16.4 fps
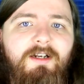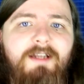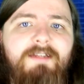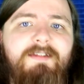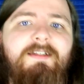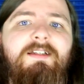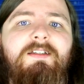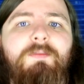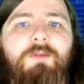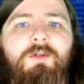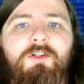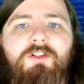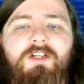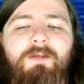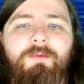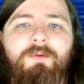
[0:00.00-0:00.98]
Classic is
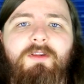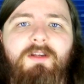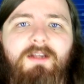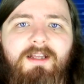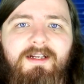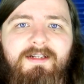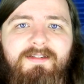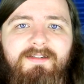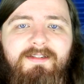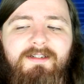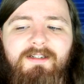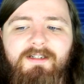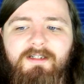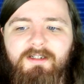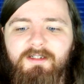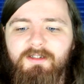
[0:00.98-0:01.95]
much cheaper than that,
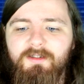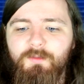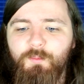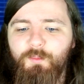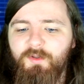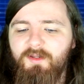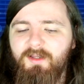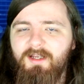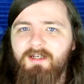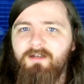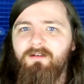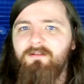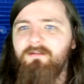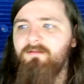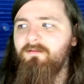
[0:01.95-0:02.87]
but then,